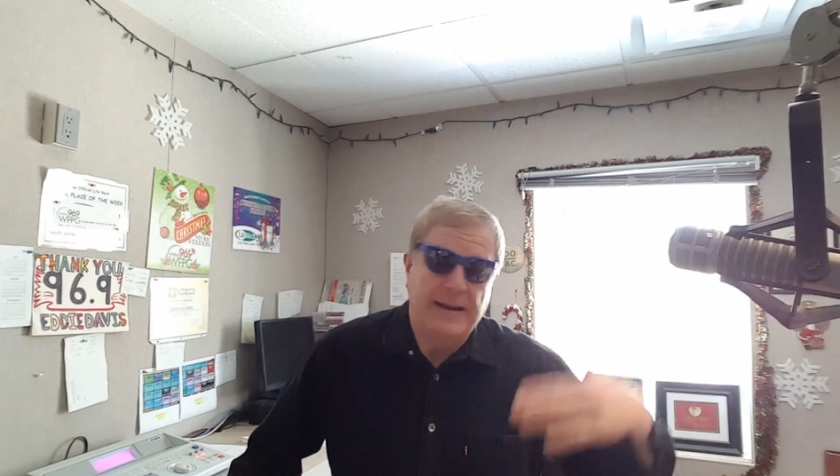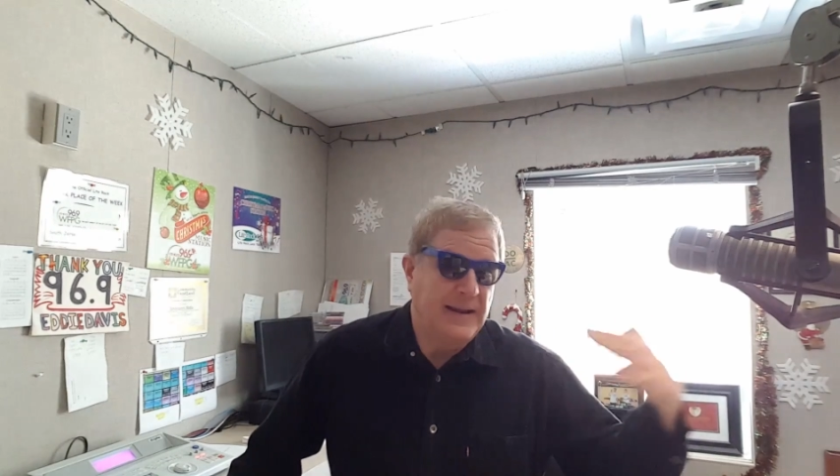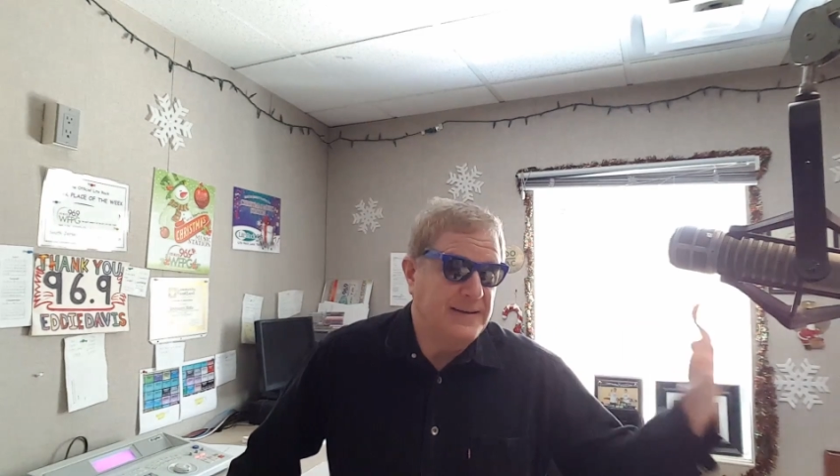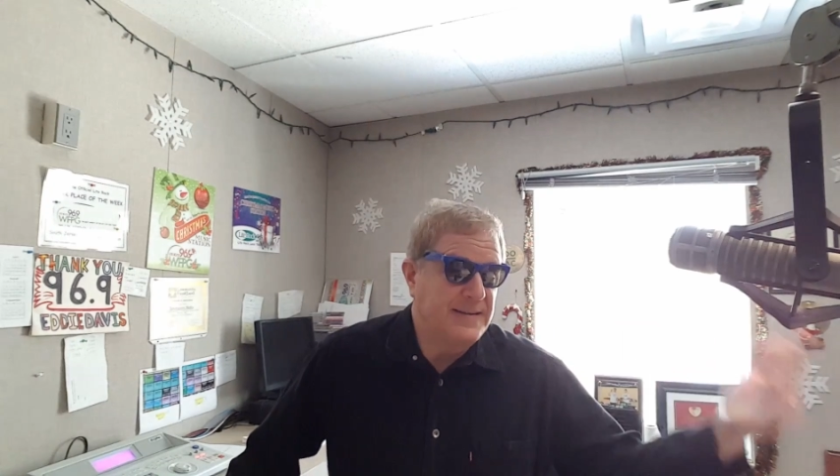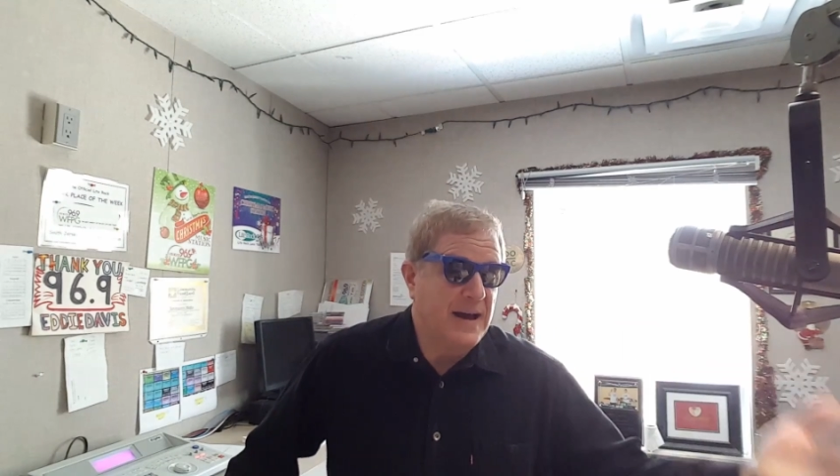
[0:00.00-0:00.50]

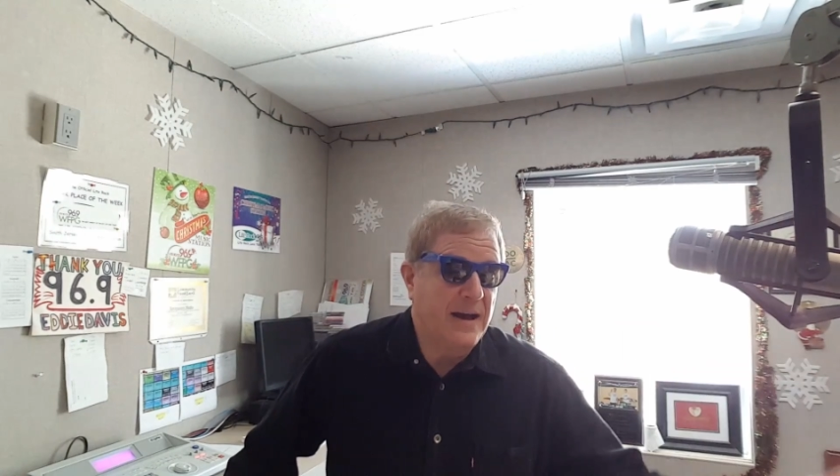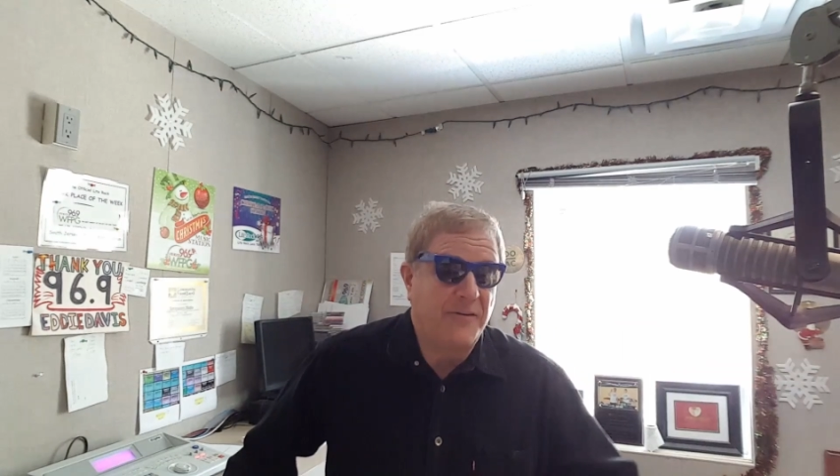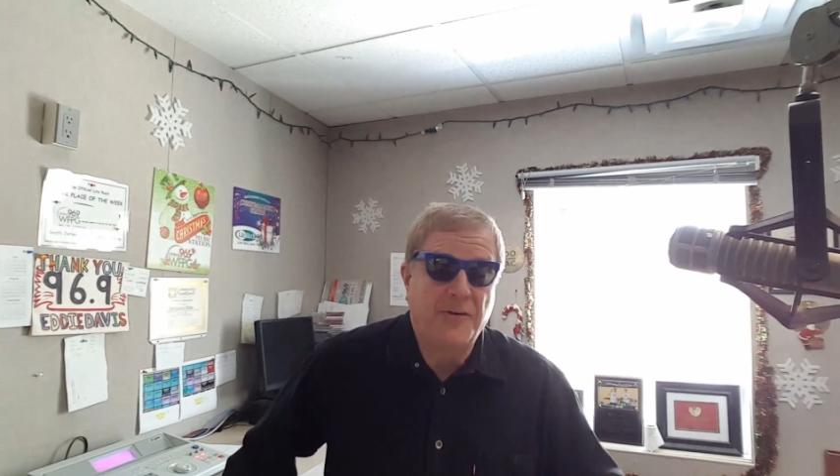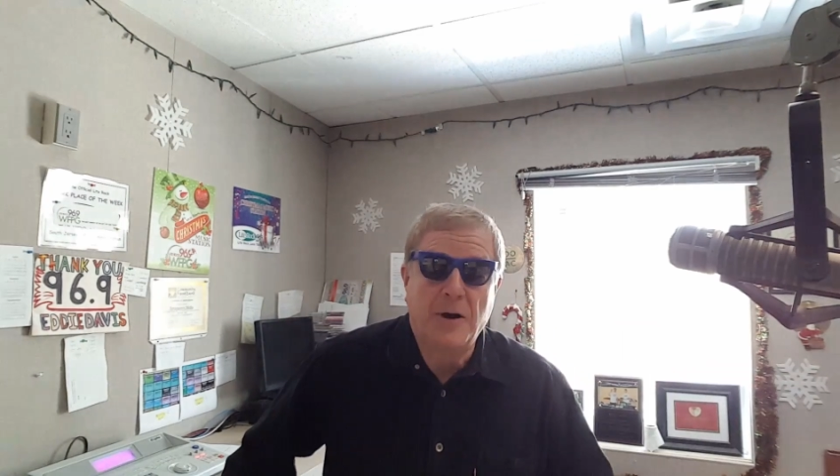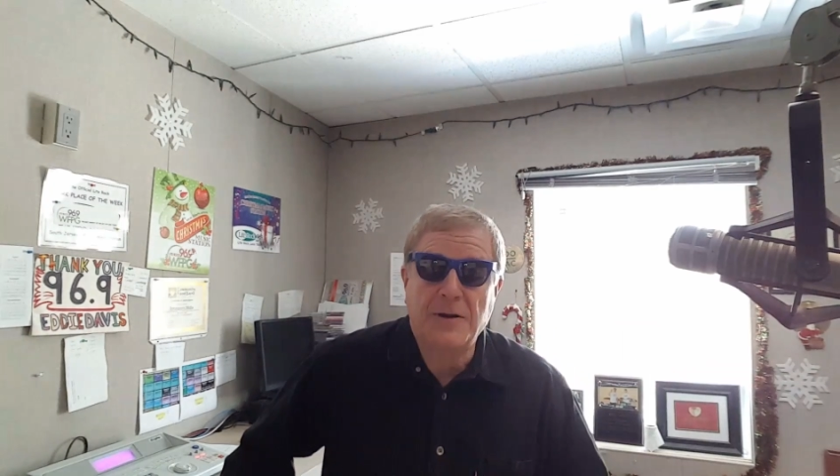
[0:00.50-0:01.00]
it's not a
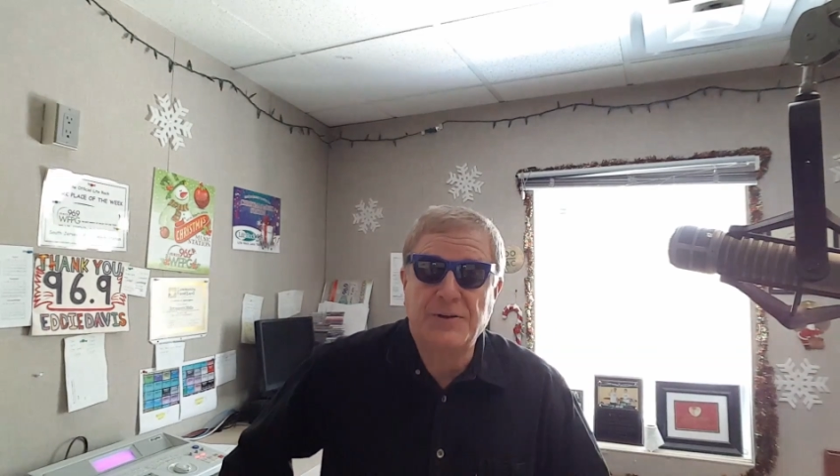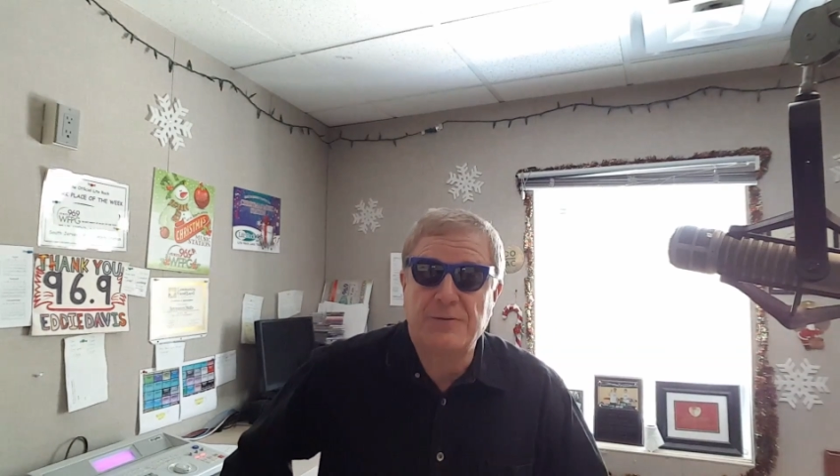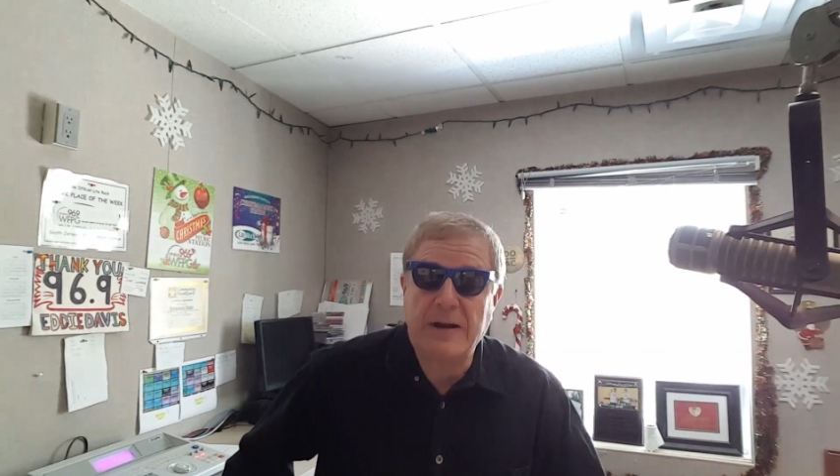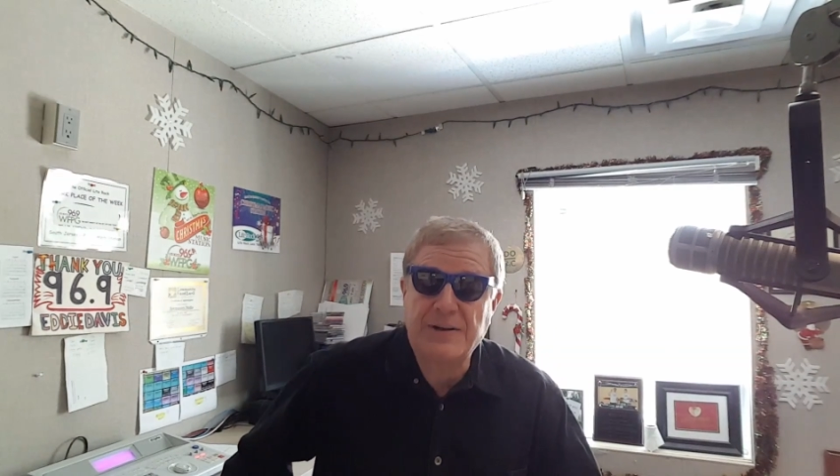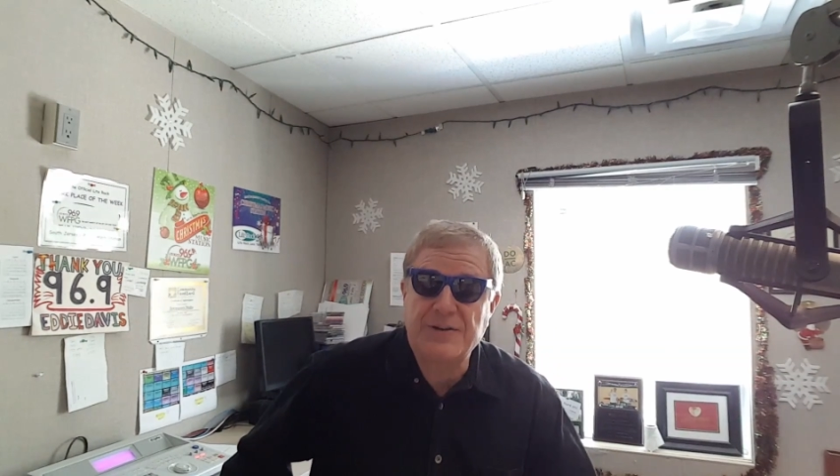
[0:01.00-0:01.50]
far
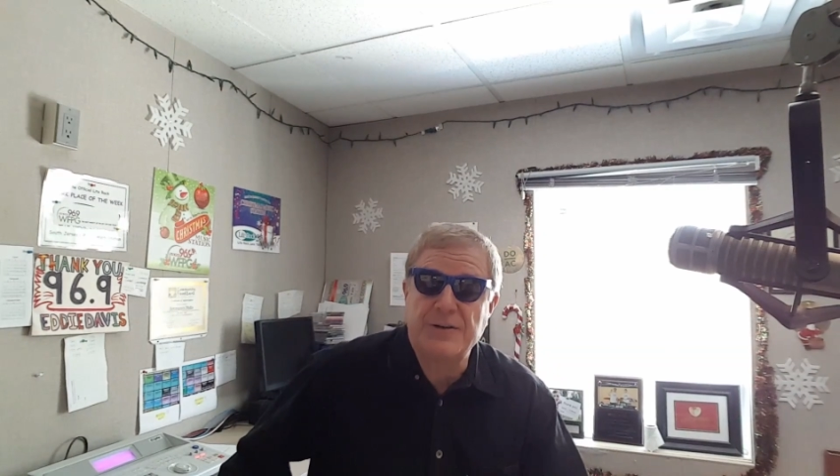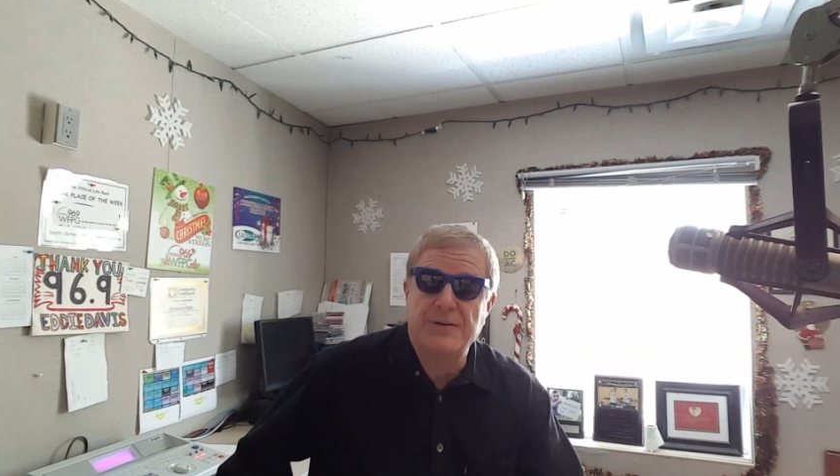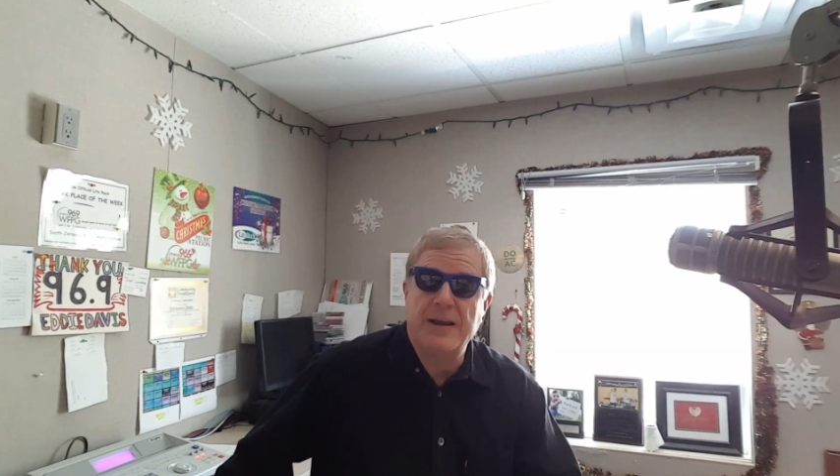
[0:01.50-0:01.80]
stretch to